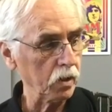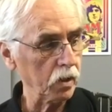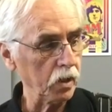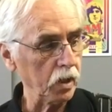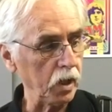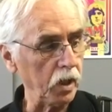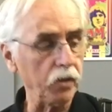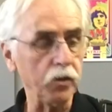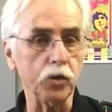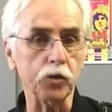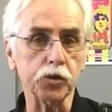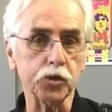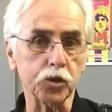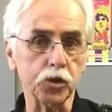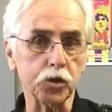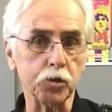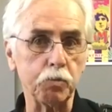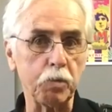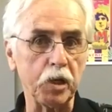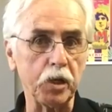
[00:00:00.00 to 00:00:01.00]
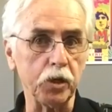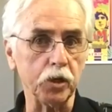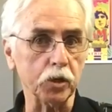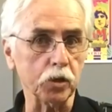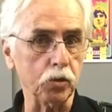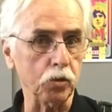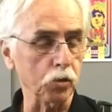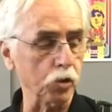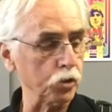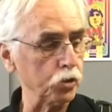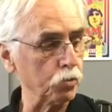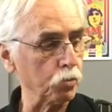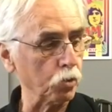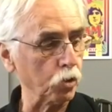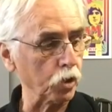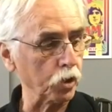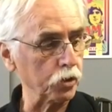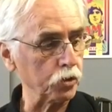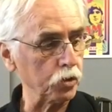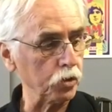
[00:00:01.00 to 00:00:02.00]
And those suspended chords
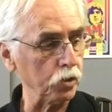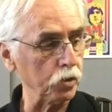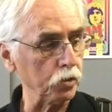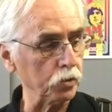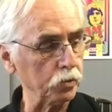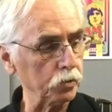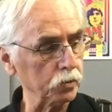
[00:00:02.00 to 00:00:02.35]
work too.